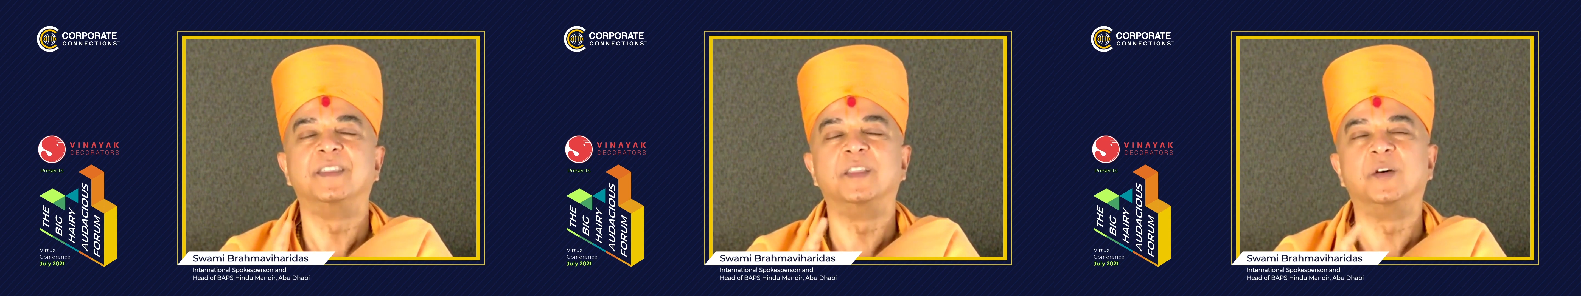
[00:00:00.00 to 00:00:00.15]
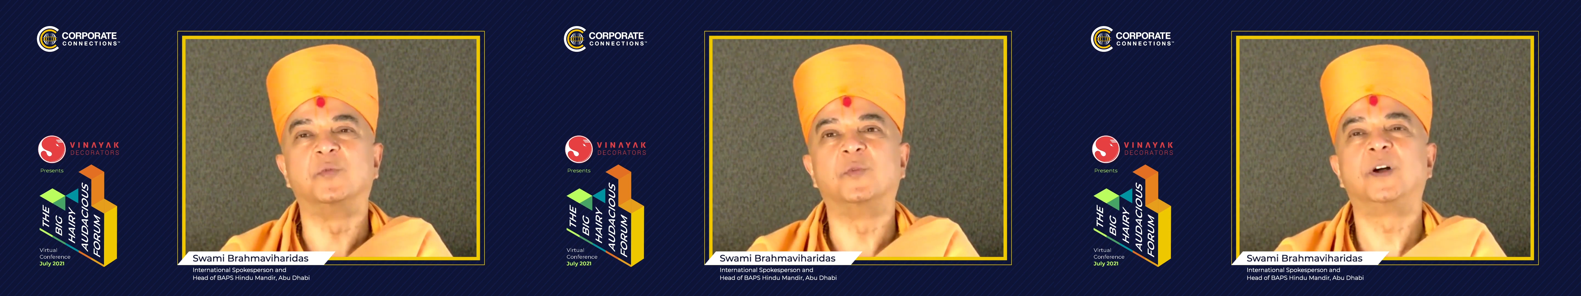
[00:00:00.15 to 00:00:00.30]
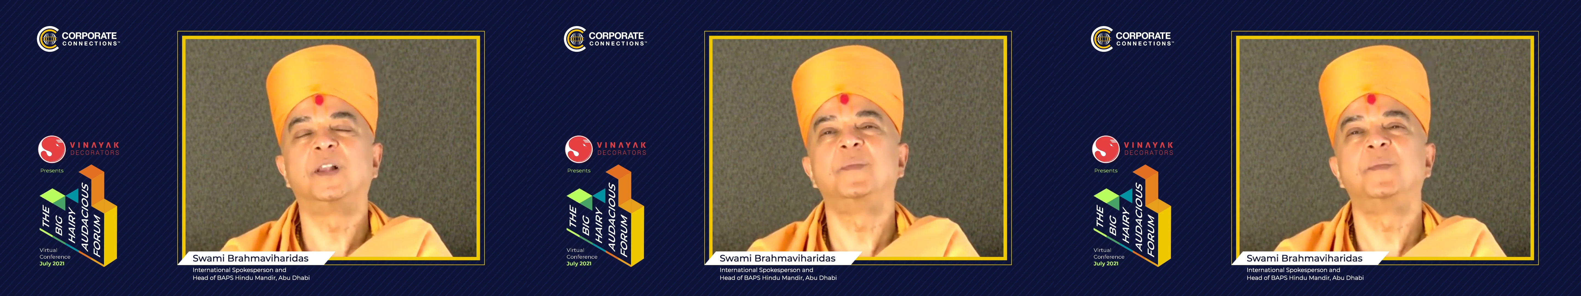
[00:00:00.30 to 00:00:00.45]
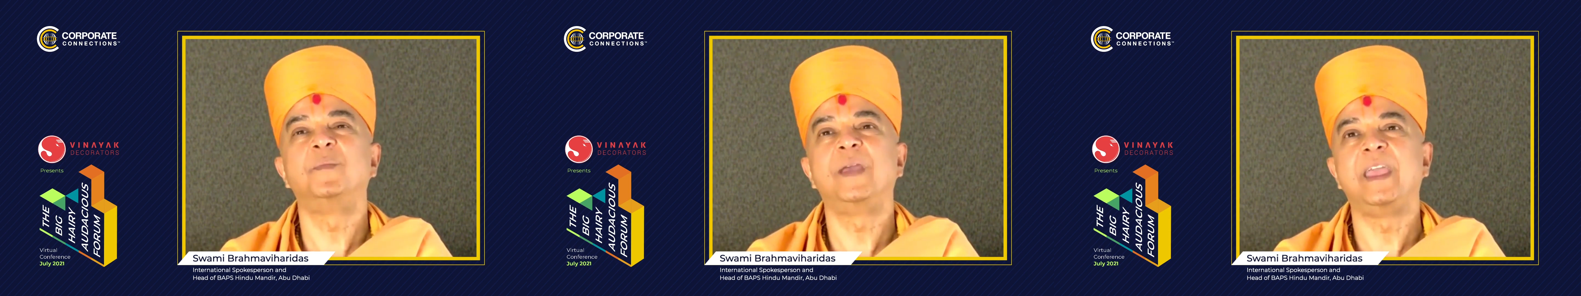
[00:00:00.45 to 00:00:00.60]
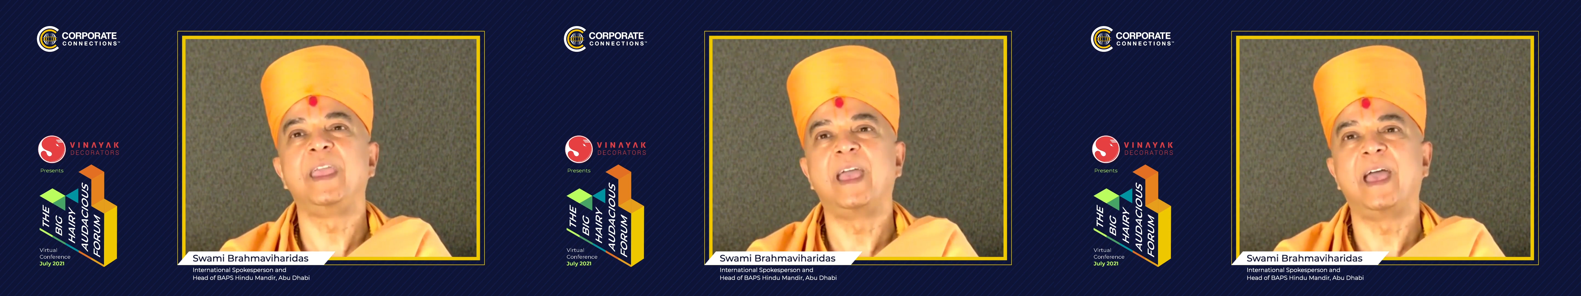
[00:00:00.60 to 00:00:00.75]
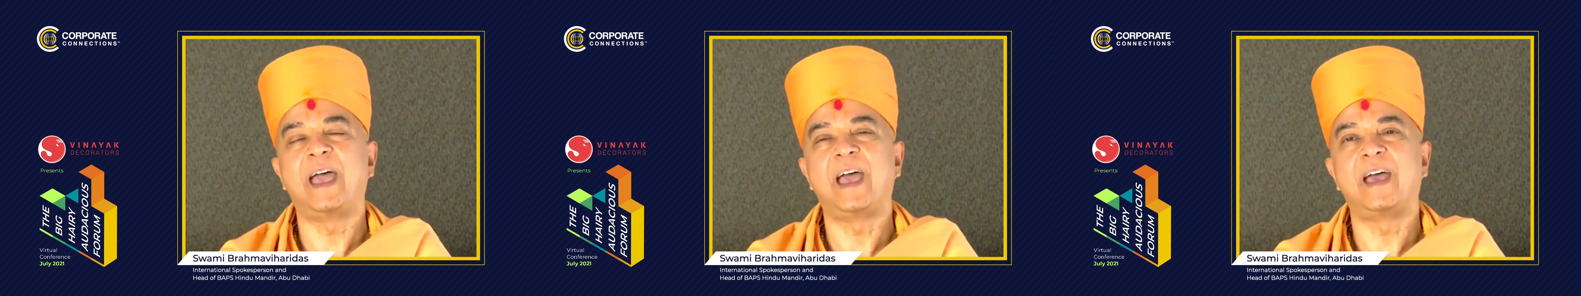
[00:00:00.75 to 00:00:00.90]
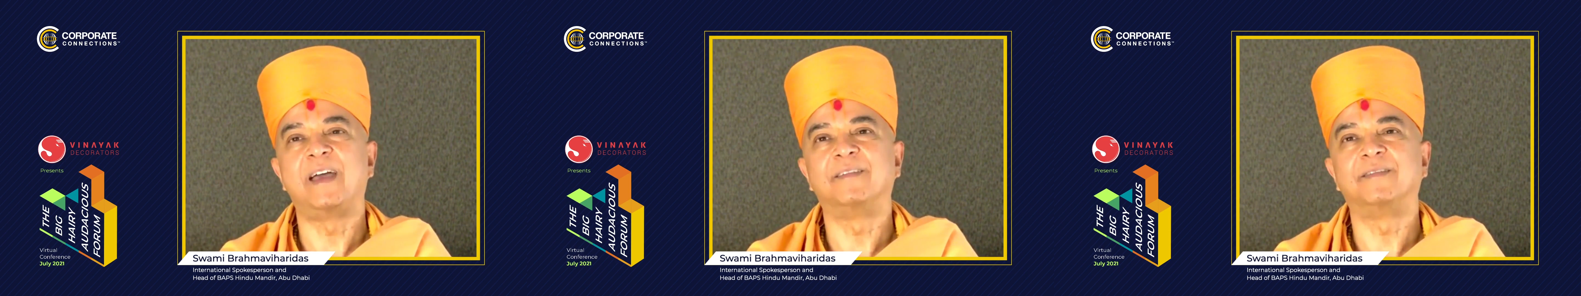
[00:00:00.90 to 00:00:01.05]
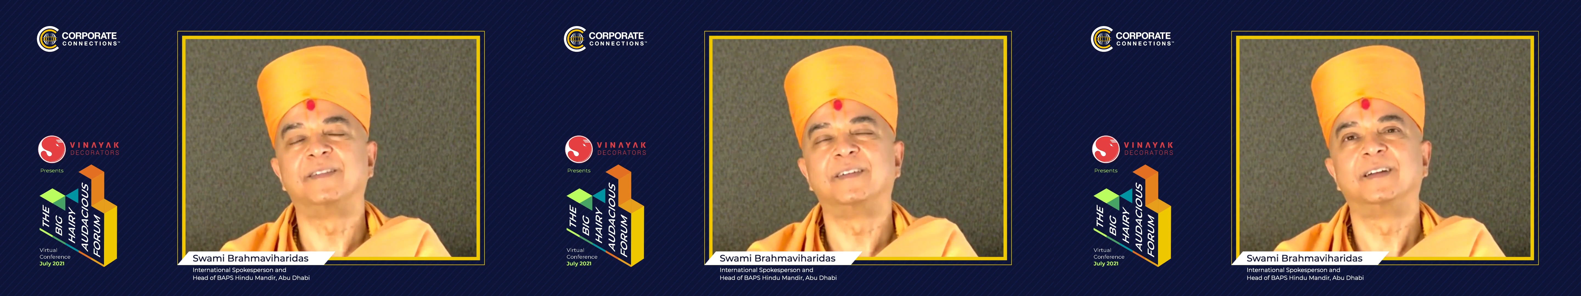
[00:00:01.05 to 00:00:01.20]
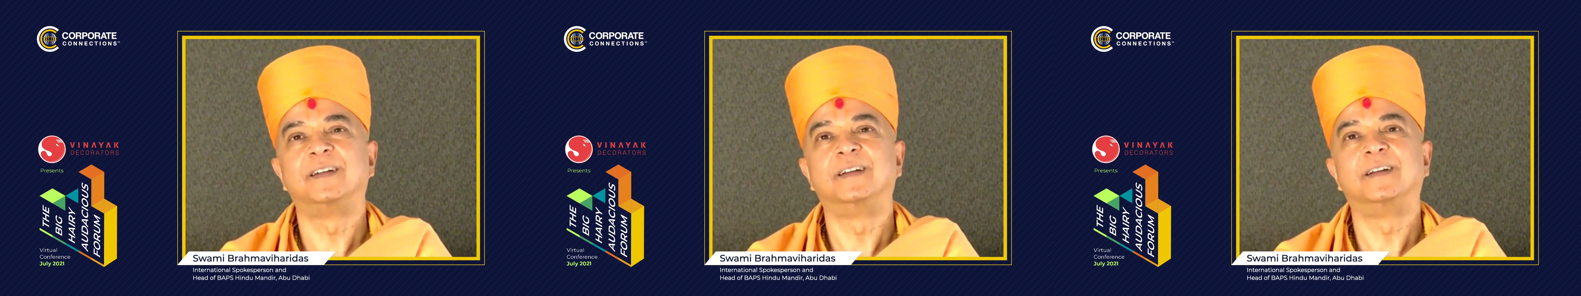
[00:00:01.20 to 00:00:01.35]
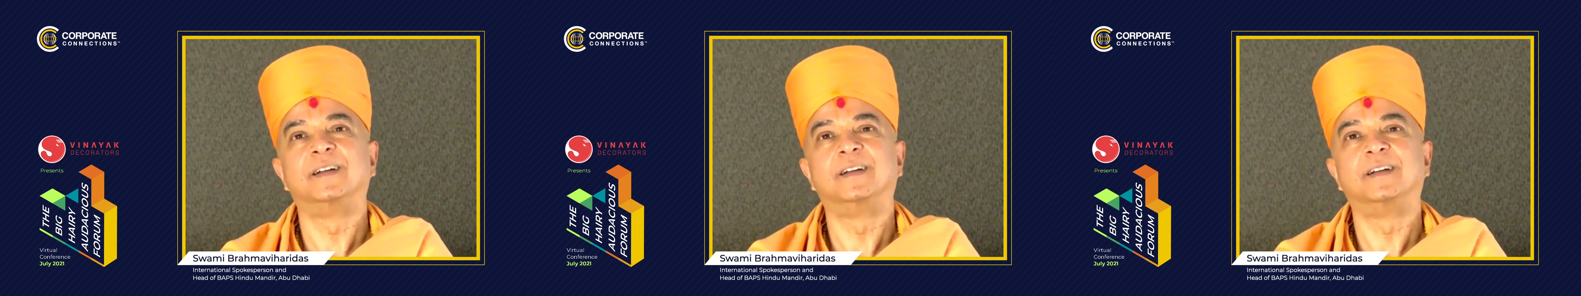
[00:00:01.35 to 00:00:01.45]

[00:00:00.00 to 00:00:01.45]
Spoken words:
The world may have